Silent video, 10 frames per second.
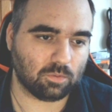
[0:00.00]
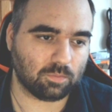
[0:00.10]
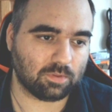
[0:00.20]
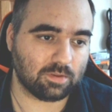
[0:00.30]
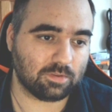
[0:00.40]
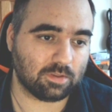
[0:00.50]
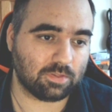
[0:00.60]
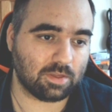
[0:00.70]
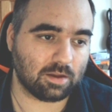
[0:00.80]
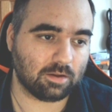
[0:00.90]
is the
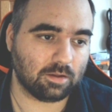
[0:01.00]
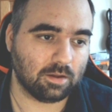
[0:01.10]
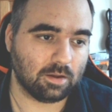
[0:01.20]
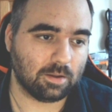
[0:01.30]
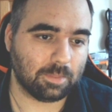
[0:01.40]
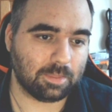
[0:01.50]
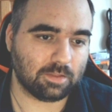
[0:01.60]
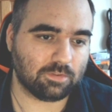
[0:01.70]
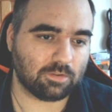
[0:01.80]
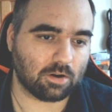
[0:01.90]
thing that
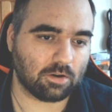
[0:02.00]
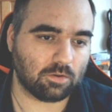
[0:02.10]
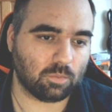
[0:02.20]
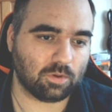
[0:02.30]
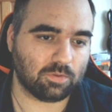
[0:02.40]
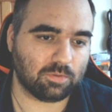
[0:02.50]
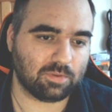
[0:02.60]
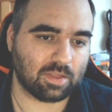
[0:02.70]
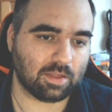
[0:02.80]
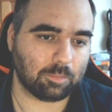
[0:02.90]
started with
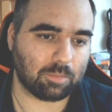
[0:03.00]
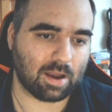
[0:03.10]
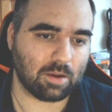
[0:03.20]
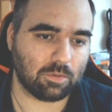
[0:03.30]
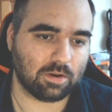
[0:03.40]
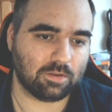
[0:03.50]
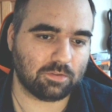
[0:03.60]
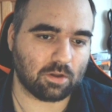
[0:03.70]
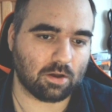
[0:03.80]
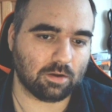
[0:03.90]
selling pirated
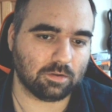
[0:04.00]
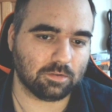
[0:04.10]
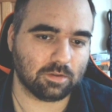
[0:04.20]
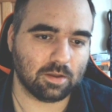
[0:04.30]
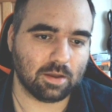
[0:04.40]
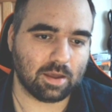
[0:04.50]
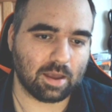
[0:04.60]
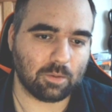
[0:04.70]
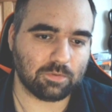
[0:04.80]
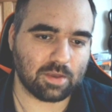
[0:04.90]
songs
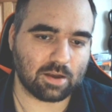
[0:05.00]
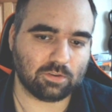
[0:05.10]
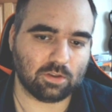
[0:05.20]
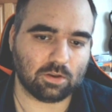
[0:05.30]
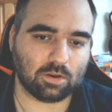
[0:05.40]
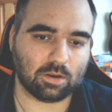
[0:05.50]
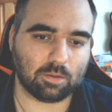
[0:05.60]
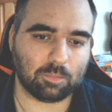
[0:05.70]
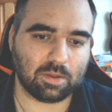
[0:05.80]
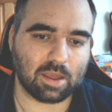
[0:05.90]
and
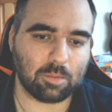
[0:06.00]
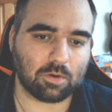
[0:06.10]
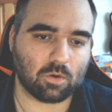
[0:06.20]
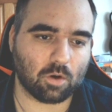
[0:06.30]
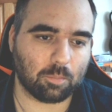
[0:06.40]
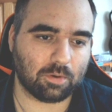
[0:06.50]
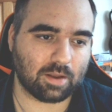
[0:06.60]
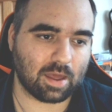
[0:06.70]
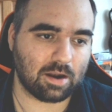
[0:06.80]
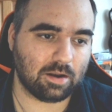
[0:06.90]
became a corporate
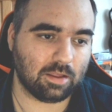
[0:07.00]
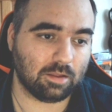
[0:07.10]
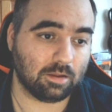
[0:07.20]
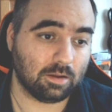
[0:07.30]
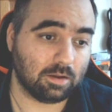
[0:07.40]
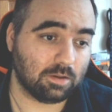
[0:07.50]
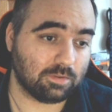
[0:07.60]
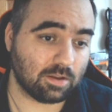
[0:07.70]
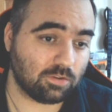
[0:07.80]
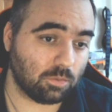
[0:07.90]
entity.
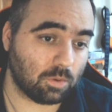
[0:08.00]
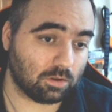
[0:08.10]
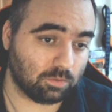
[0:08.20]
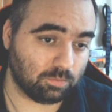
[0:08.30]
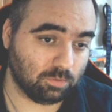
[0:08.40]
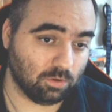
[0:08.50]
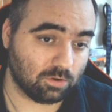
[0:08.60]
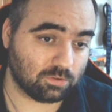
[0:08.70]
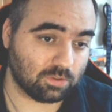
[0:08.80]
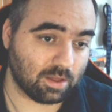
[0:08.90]
Essentially what
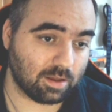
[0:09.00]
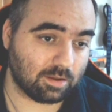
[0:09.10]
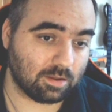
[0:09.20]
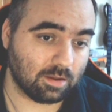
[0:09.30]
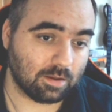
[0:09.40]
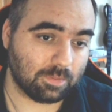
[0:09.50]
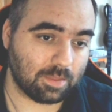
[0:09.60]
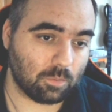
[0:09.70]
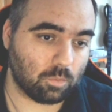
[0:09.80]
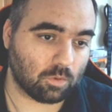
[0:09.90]
looks like
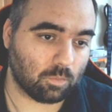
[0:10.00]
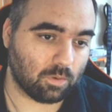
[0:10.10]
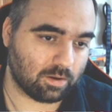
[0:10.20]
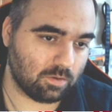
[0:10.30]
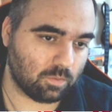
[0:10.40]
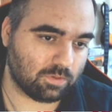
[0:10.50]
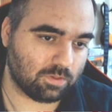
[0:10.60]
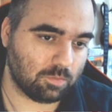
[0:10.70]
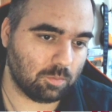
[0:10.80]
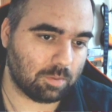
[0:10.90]
they were working with the
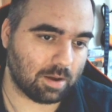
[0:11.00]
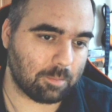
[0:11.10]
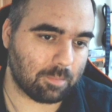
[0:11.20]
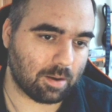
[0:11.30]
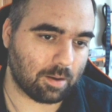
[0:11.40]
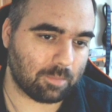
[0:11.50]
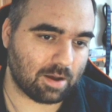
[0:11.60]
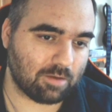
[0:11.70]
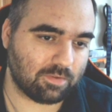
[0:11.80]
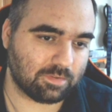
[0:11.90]
Mumbai
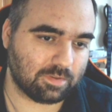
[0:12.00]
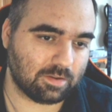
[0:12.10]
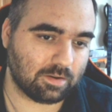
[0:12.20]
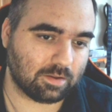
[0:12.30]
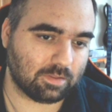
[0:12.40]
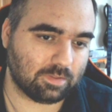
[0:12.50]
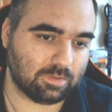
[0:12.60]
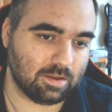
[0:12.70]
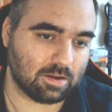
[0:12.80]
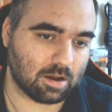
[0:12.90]
Mafia Syndicate,
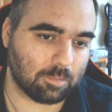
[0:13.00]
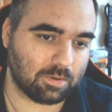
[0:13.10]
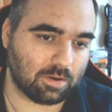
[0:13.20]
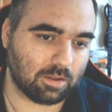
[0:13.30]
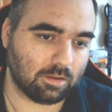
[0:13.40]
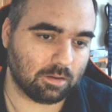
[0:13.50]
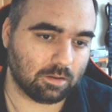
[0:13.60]
D Company,